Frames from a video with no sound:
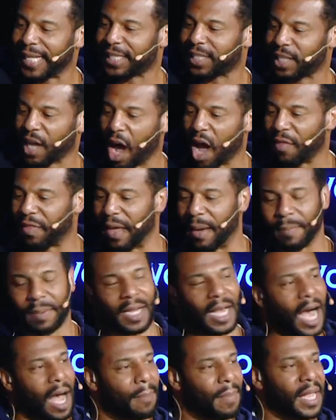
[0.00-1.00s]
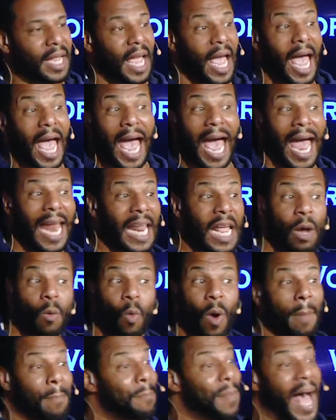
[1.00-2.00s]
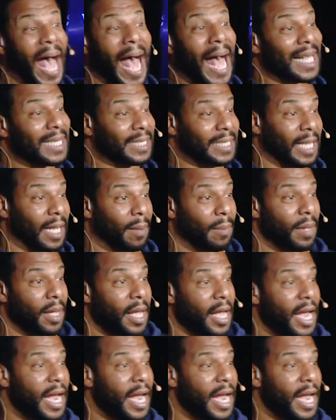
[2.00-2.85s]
saw them coming and he went past them.